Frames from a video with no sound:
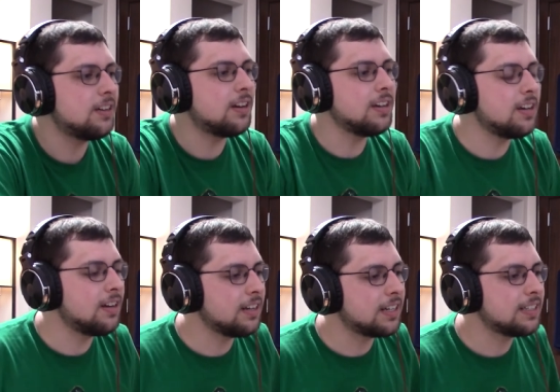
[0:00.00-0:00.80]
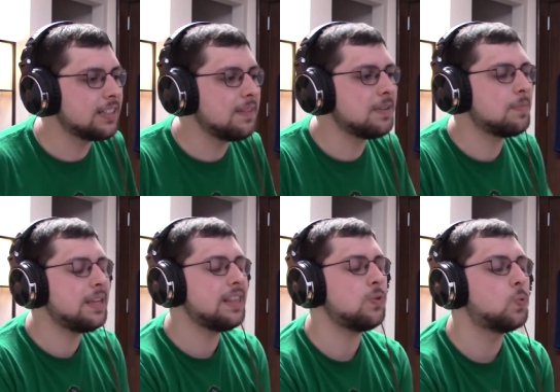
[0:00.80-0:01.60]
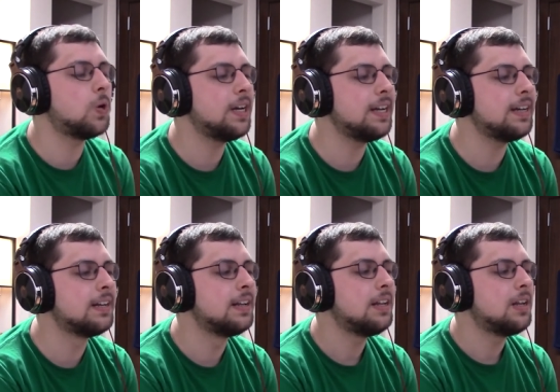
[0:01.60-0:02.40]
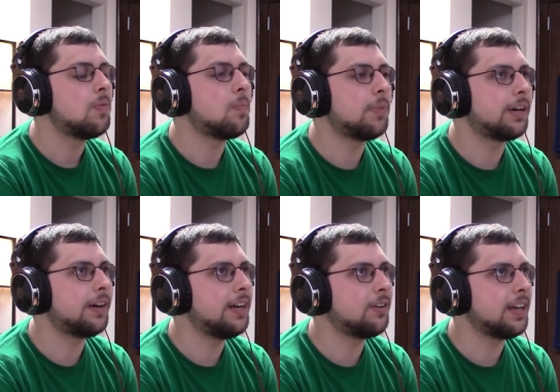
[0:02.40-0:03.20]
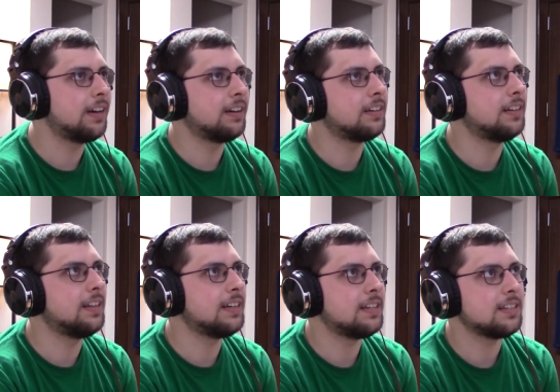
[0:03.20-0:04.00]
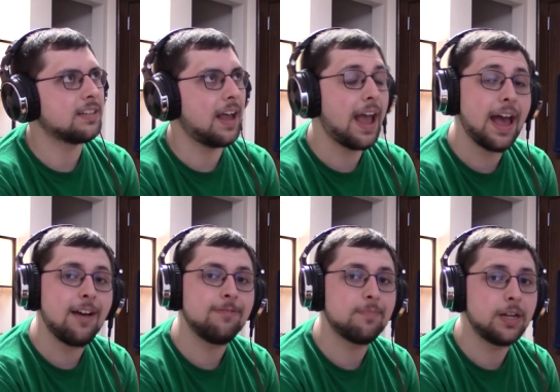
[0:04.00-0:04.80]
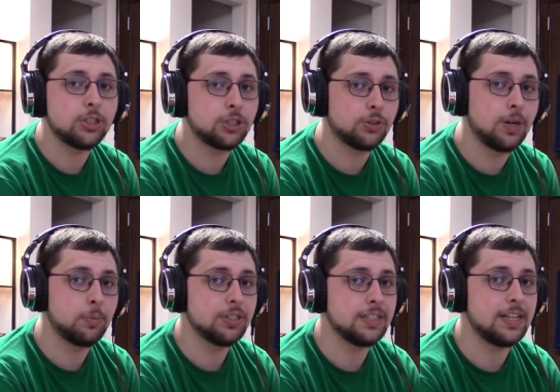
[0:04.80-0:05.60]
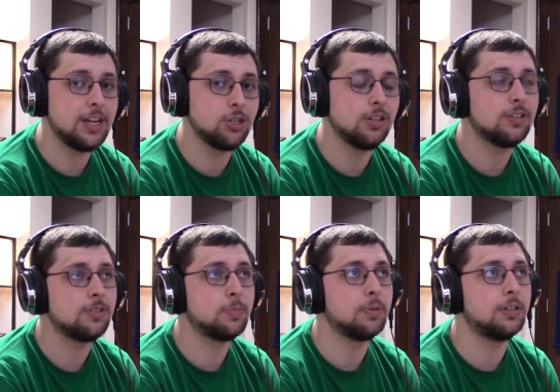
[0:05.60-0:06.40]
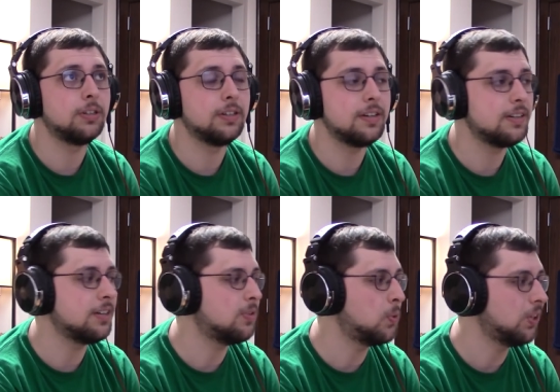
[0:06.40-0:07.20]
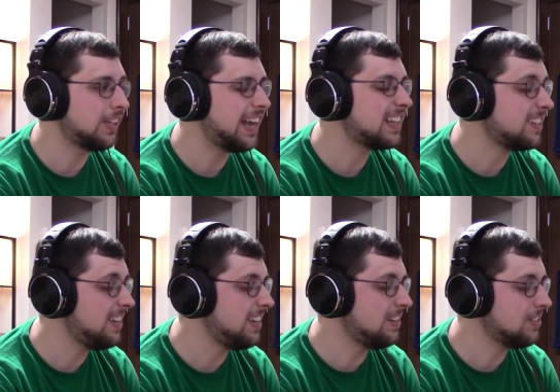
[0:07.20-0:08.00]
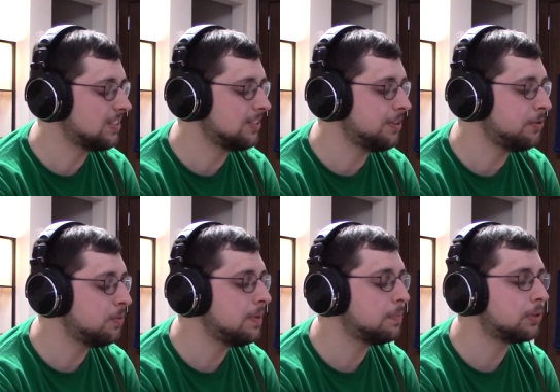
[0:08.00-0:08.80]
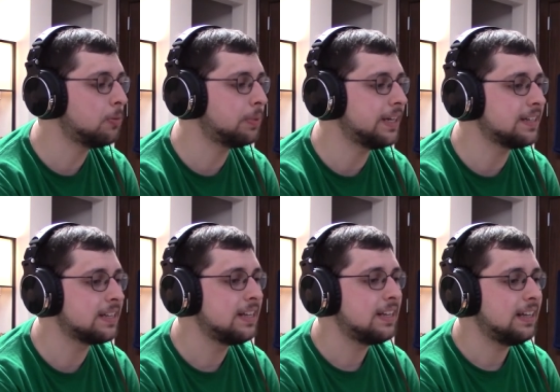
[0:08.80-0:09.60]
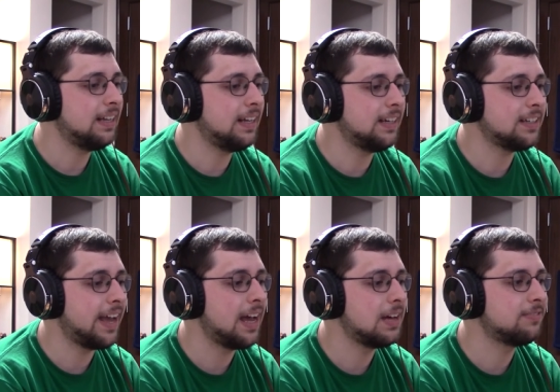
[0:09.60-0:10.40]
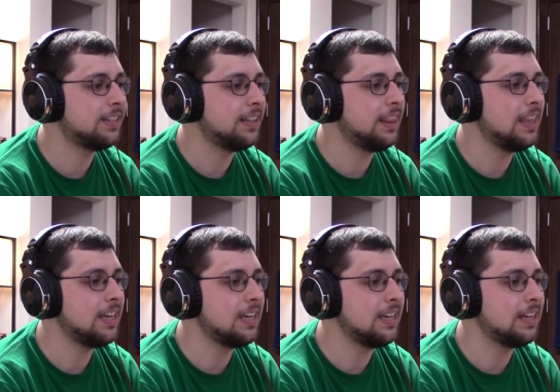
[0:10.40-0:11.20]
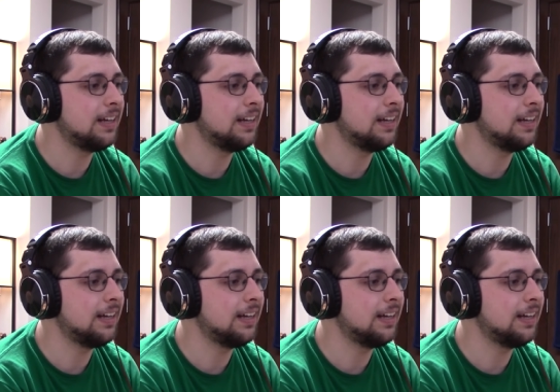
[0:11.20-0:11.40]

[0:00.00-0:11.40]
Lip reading: Donkey Kong does seem to be the one Mario character that doesn't have much representation in Super Nintendo World as is, so it would be appropriate to have the